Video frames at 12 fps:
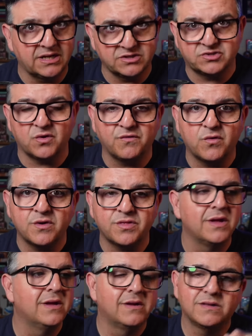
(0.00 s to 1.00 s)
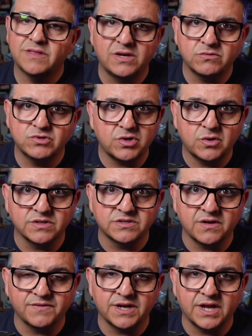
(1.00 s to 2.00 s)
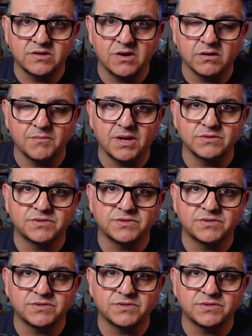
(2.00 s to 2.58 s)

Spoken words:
and so forth, they don't show the stuff that I talk about.